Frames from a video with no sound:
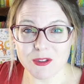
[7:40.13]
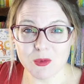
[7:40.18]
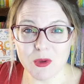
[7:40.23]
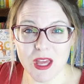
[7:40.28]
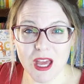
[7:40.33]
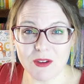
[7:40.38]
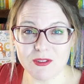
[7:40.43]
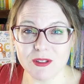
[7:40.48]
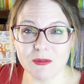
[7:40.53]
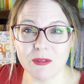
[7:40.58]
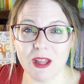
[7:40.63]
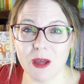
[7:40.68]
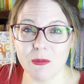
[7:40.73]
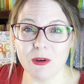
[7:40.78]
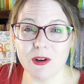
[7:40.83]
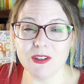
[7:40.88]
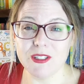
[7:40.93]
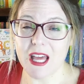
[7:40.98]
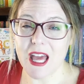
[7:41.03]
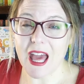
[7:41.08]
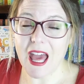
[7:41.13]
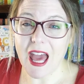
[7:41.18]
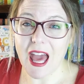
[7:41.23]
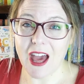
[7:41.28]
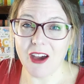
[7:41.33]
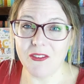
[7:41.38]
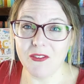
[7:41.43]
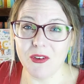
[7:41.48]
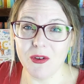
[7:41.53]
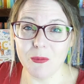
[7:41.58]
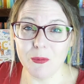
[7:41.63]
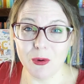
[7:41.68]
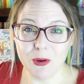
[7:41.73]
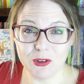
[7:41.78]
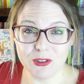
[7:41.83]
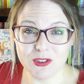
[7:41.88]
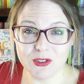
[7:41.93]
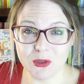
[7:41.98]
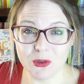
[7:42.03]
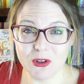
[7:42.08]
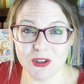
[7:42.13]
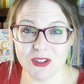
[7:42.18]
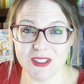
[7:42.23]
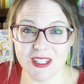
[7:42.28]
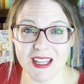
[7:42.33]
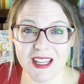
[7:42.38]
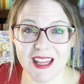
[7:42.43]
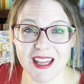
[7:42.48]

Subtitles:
We have some libraries that have bookstores